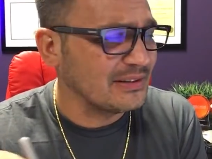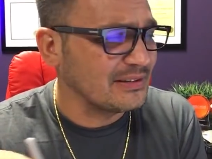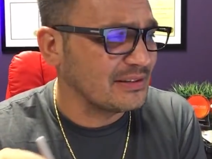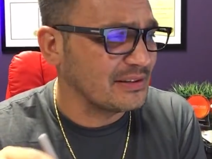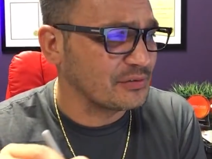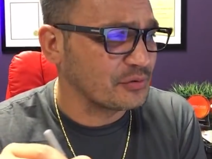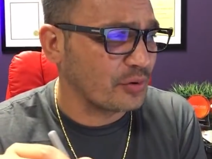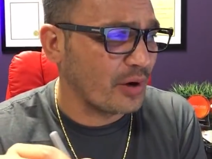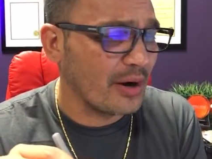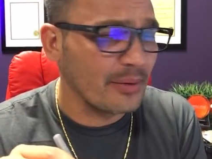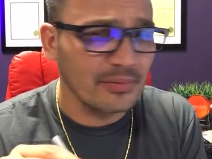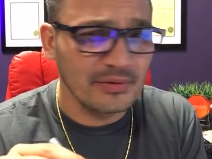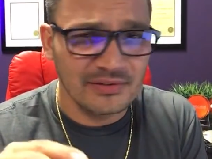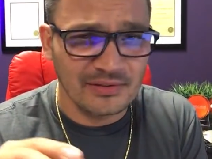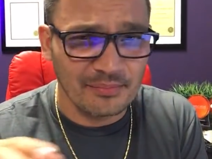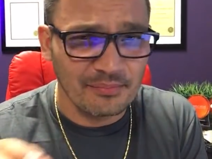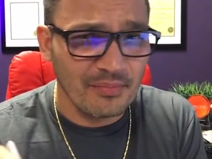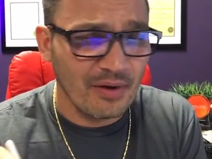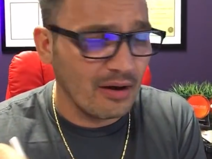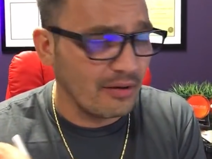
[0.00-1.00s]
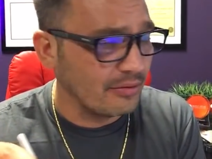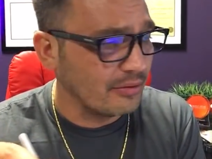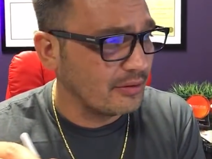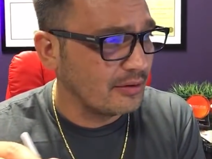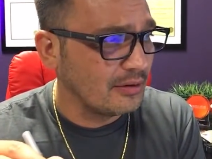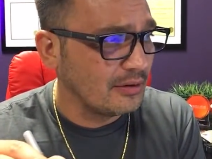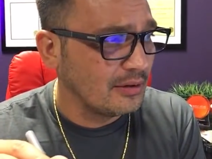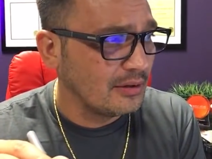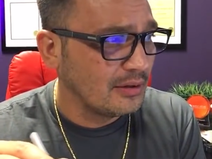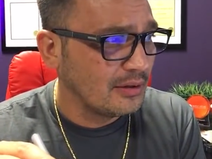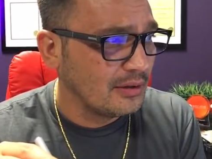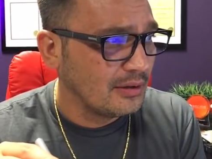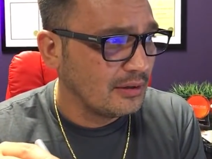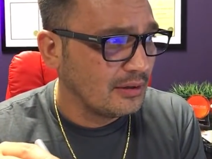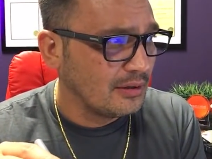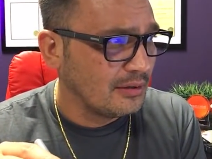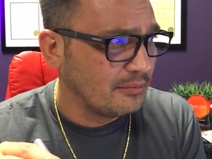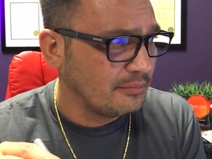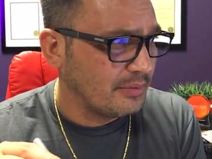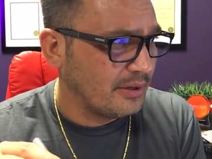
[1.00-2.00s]
subscribers a month.
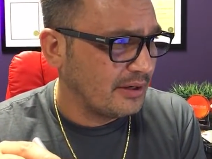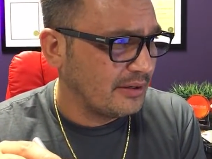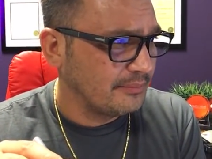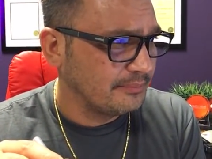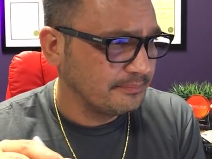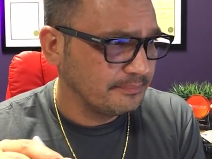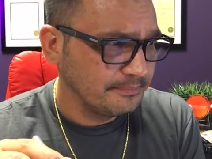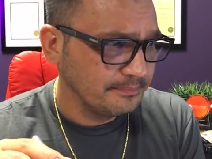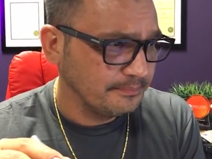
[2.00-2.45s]
But